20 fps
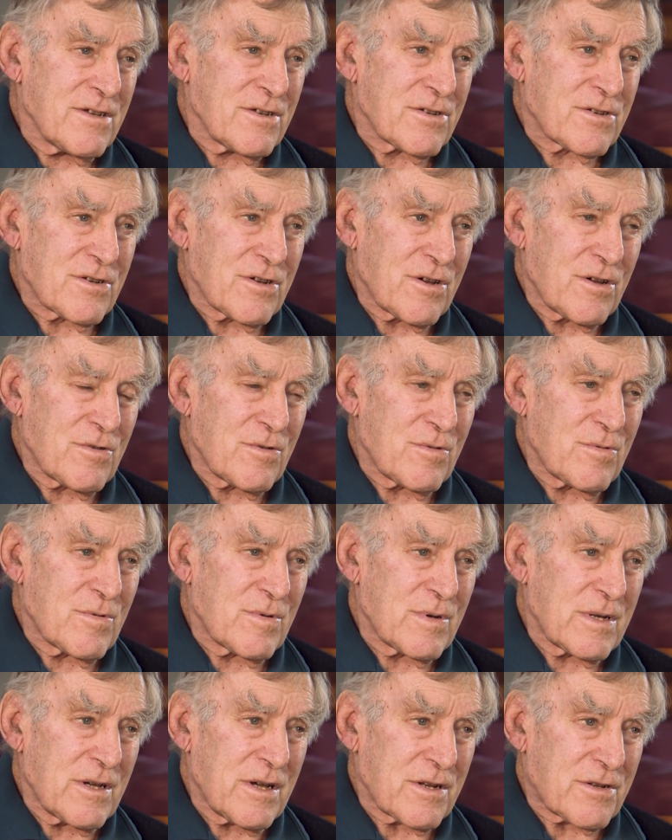So
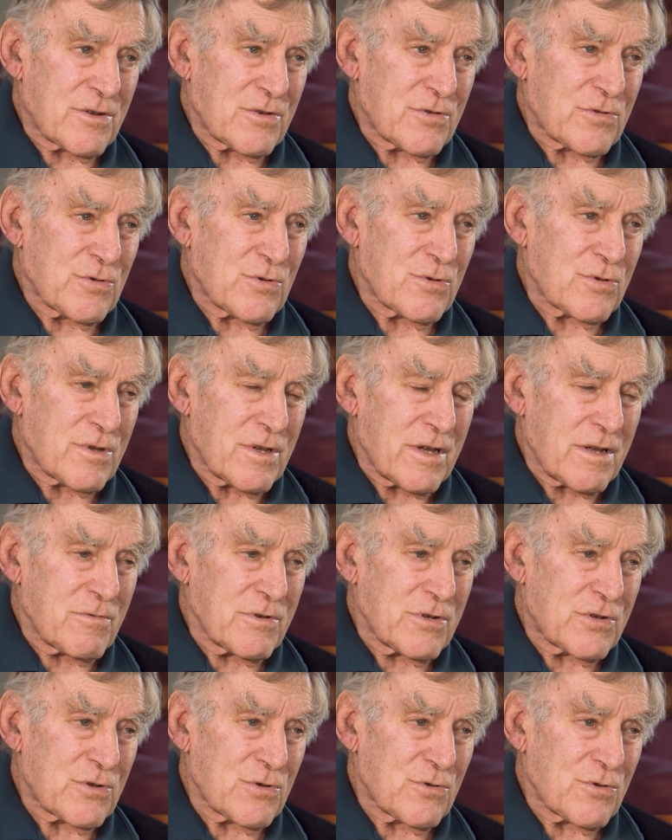we had to sort that,
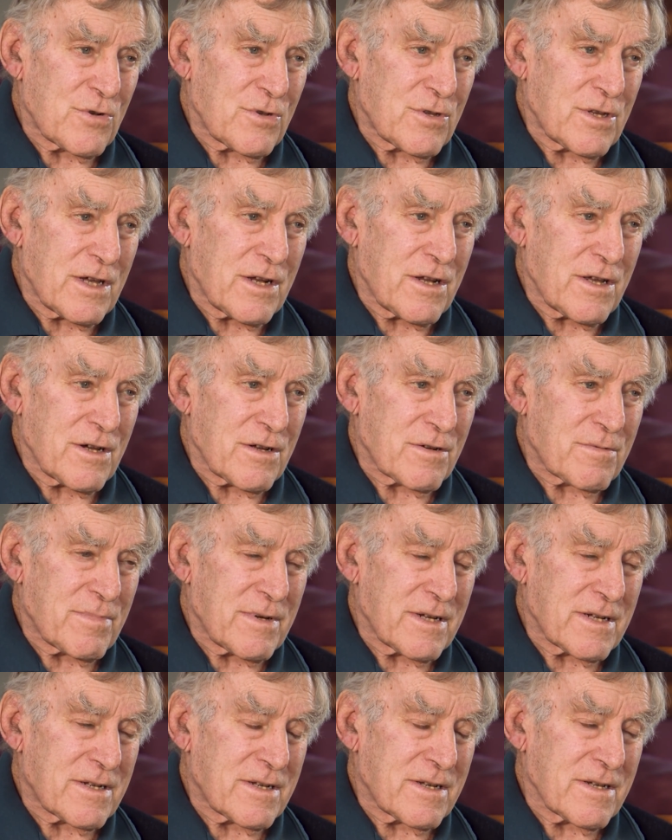we sorted that out.
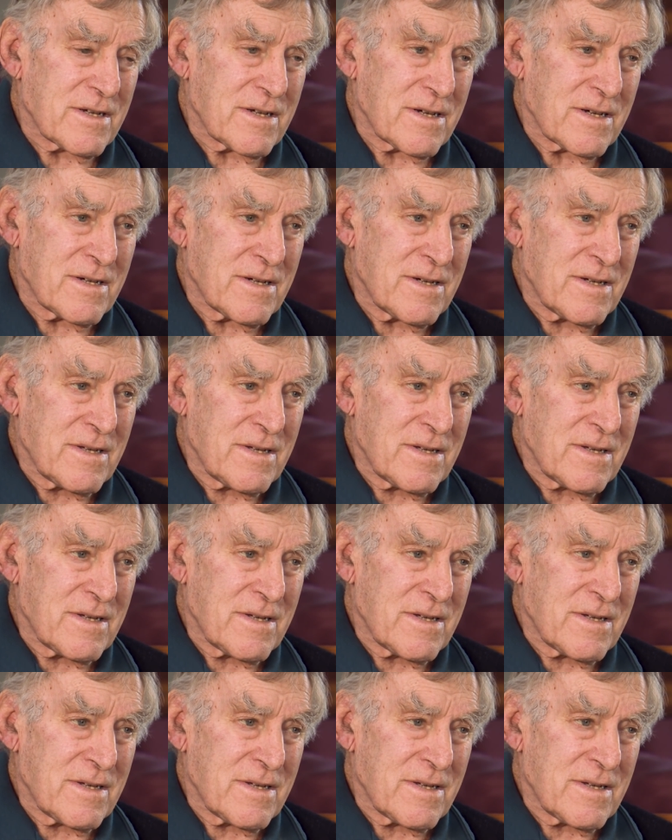But uh,